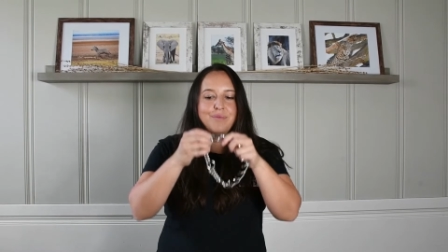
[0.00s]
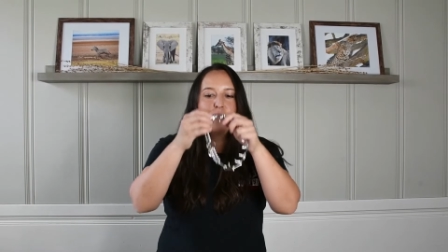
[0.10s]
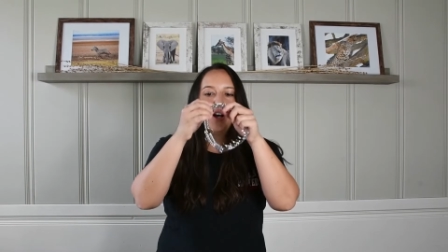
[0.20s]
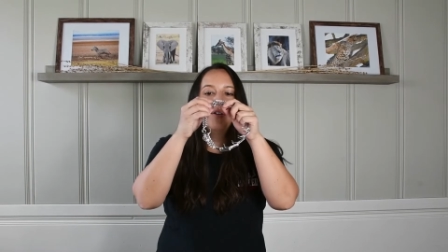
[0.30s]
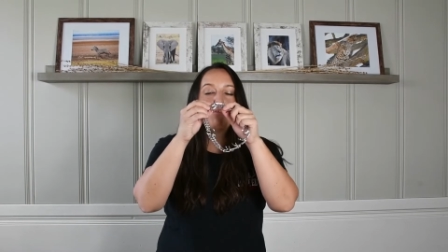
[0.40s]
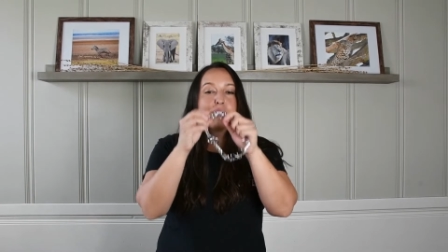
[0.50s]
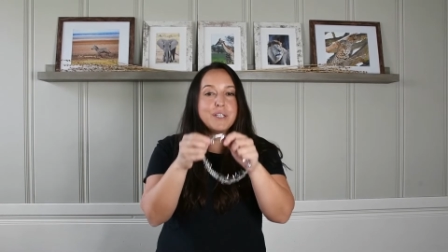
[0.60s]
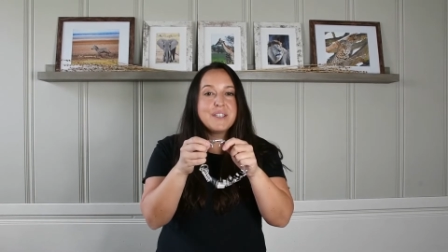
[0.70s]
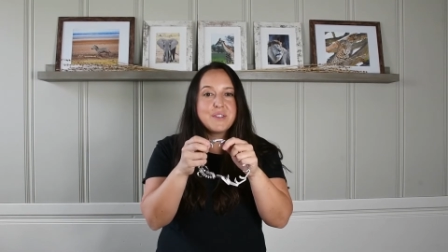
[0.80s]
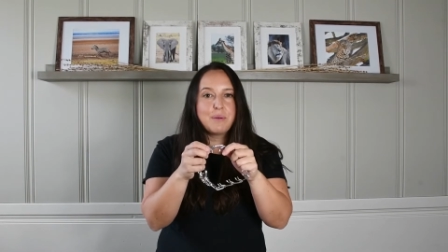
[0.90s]
Well,
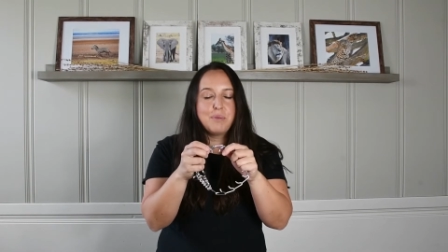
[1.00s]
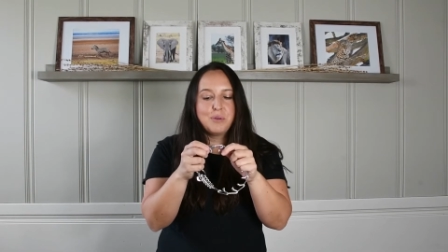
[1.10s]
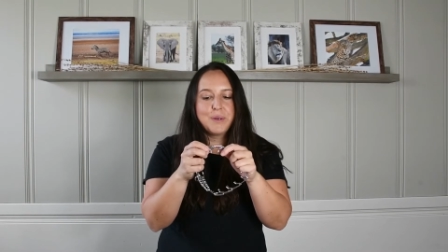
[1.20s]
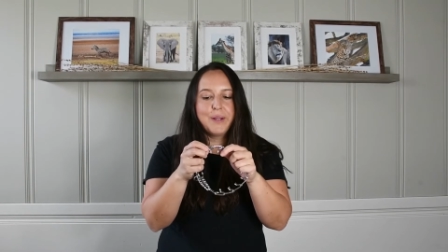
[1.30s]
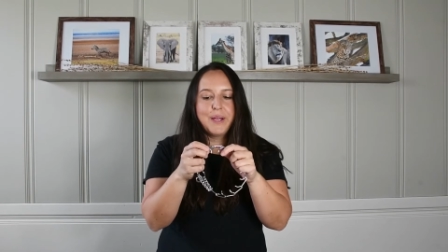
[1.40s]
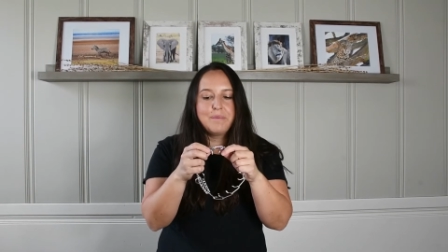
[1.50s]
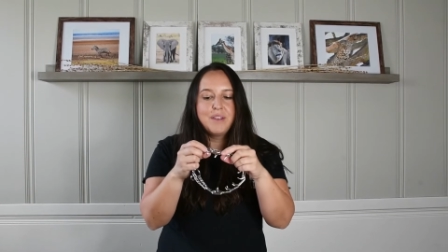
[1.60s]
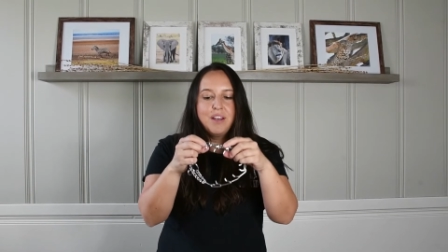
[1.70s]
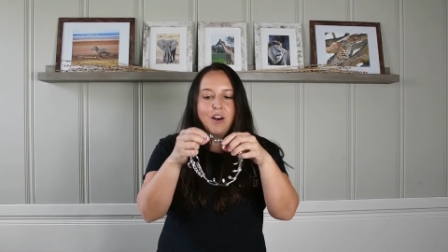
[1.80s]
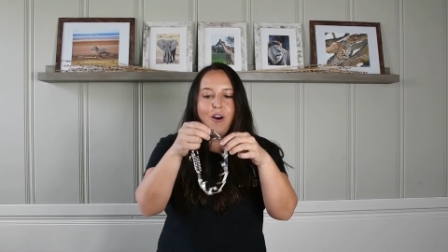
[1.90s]
pretty simple, really.
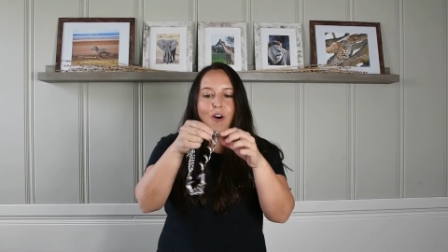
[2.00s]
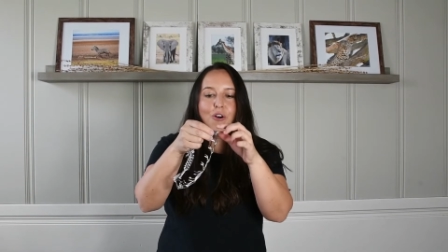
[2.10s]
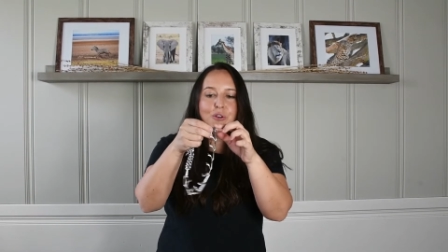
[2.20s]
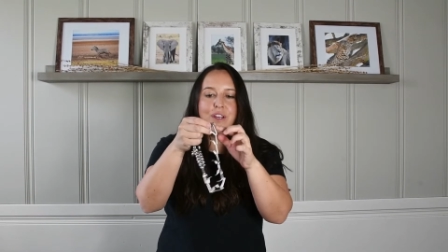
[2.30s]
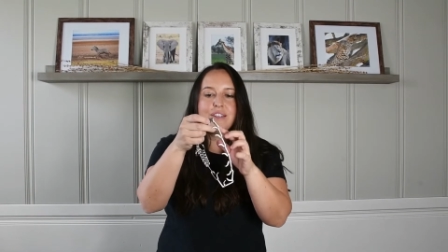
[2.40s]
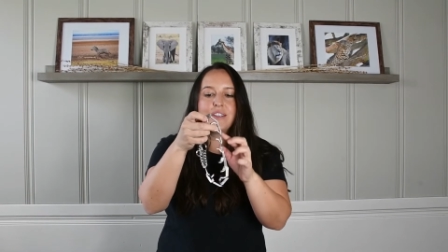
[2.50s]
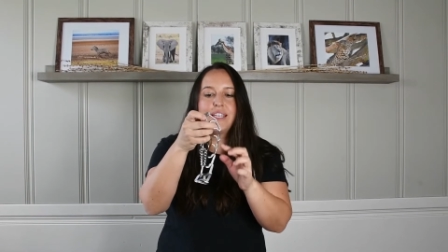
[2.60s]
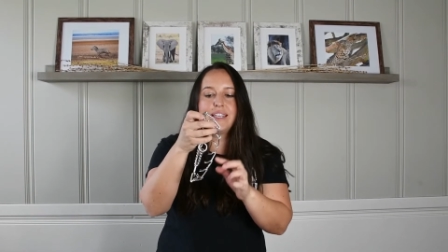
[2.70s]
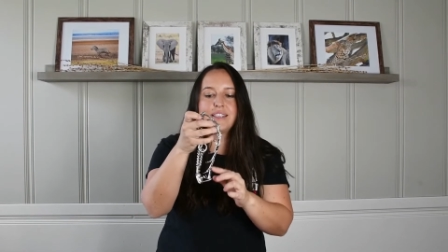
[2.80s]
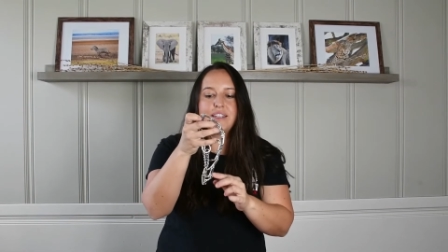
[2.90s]
All these
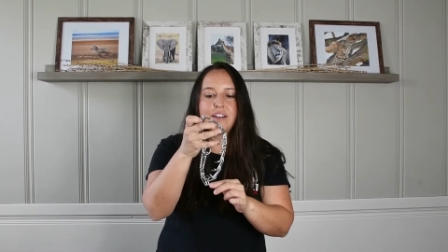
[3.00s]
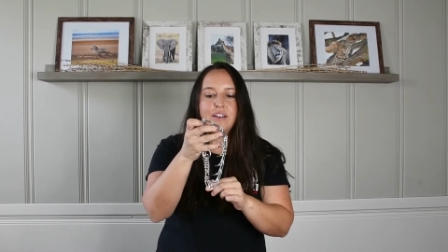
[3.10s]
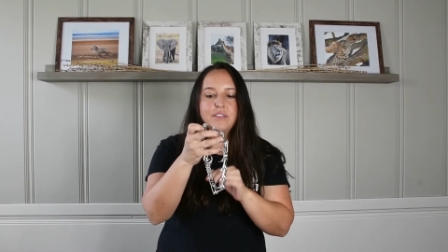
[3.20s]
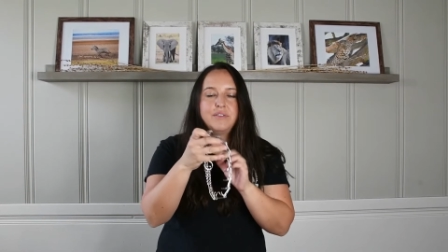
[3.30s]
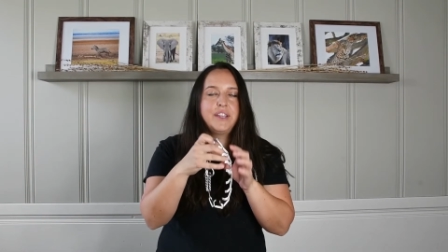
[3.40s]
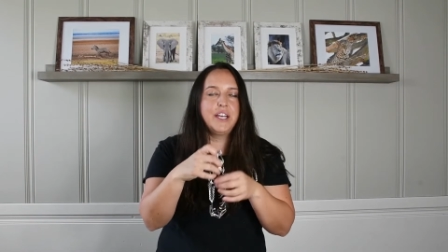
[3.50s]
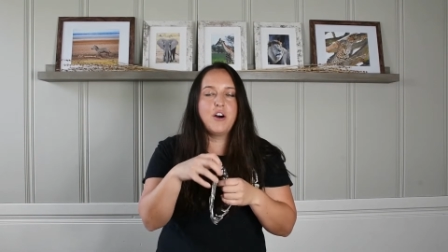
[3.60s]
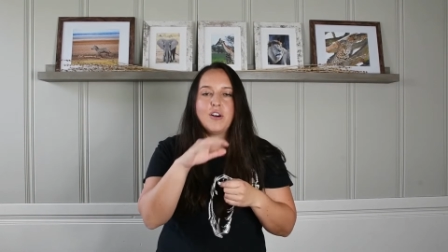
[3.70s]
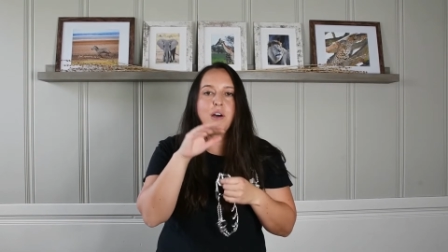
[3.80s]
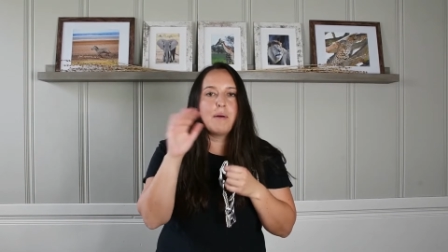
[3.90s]
links here, they
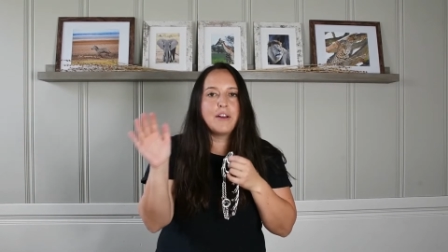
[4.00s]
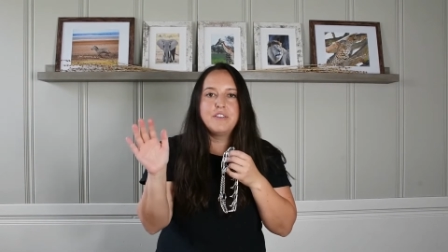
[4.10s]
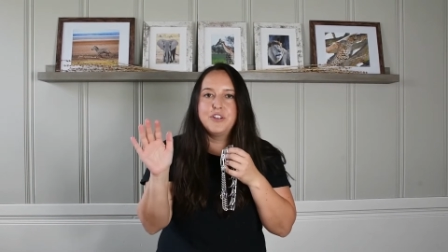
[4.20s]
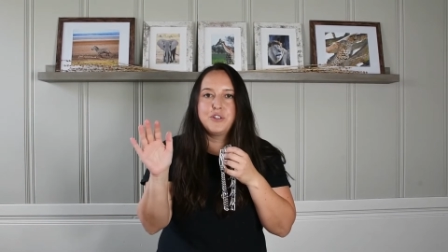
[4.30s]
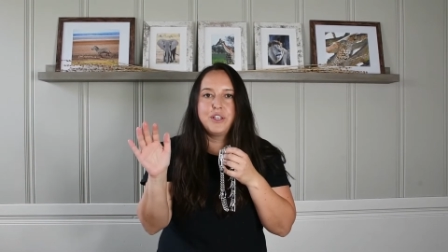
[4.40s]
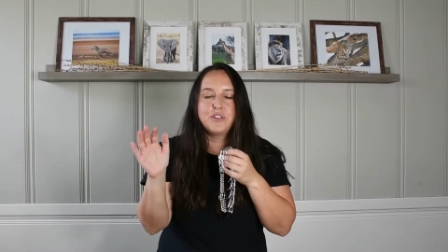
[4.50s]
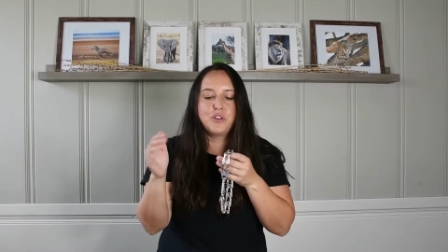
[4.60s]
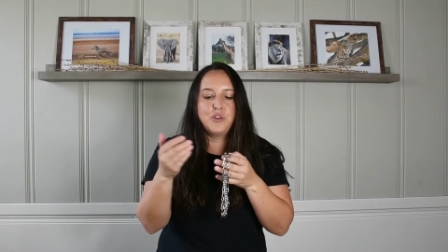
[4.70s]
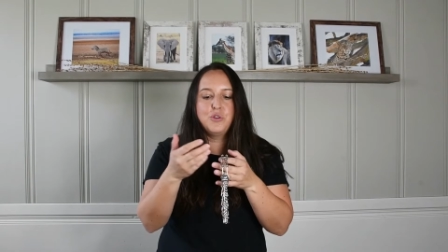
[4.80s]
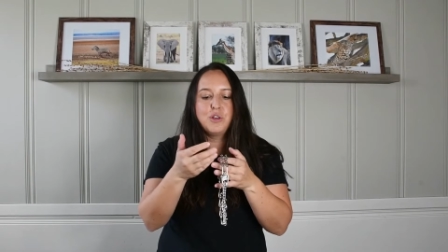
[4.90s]
all come out individually, so
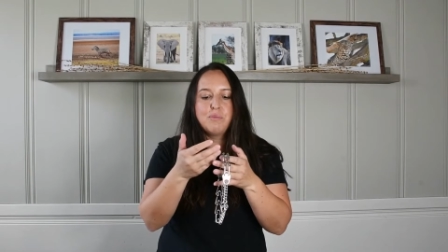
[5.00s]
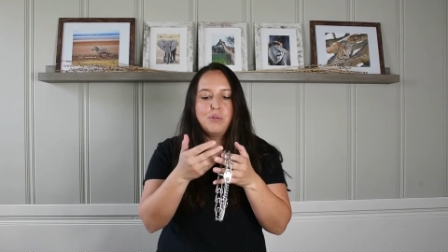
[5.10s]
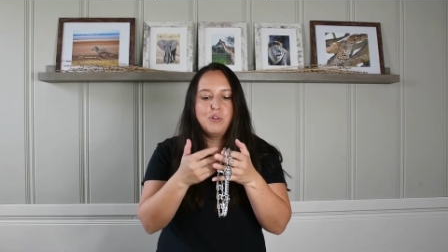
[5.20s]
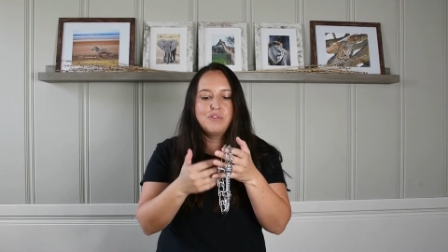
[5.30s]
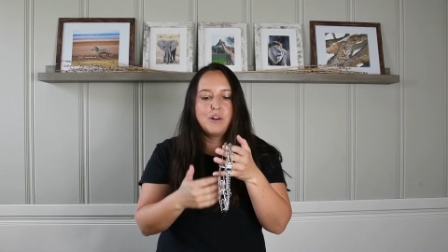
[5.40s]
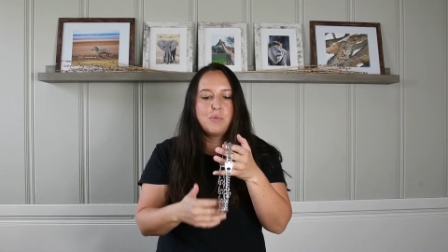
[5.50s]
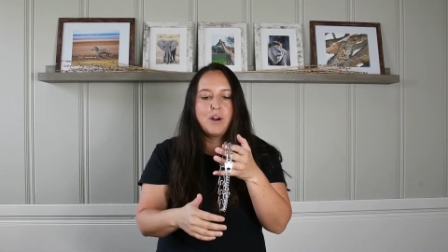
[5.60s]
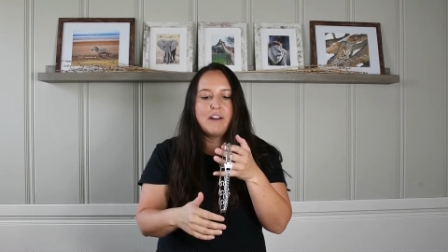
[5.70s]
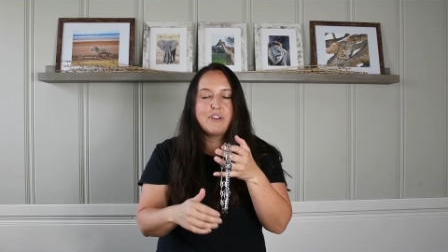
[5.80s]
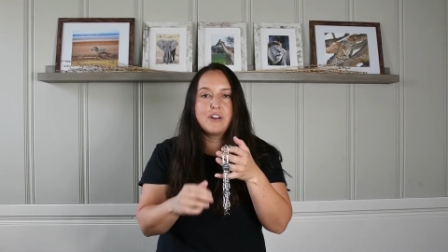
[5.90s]
you can pull from
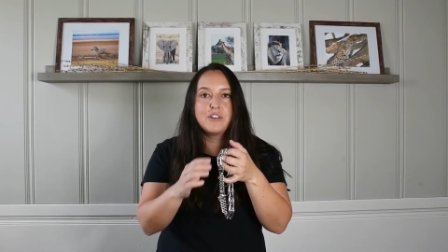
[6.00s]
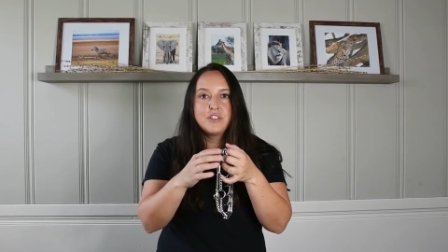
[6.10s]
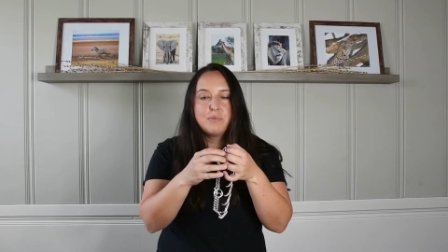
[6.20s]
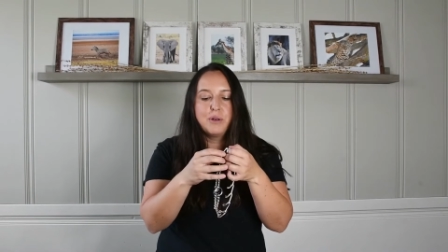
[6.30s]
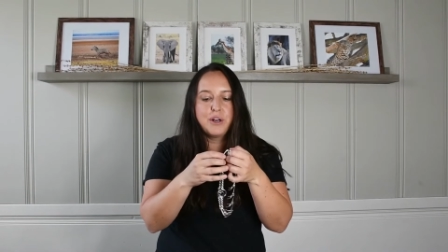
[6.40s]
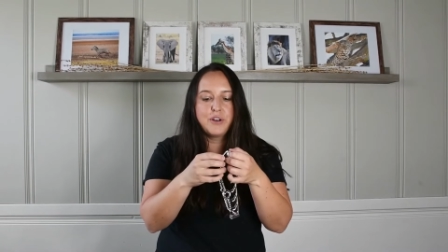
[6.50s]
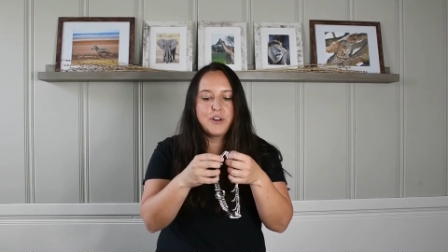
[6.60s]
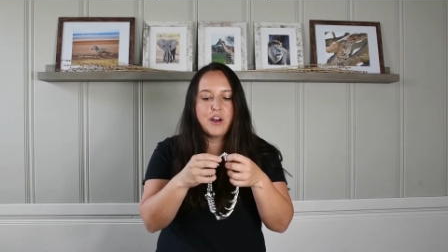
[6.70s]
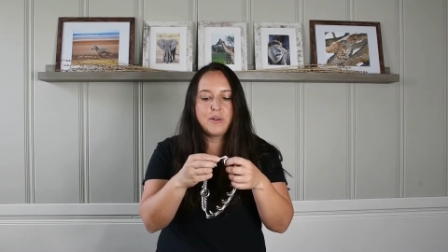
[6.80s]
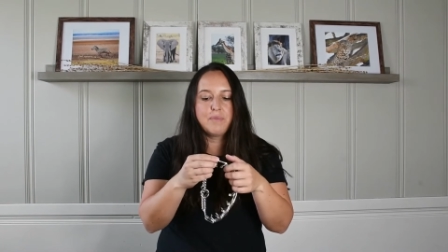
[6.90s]
wherever to put it on your dog.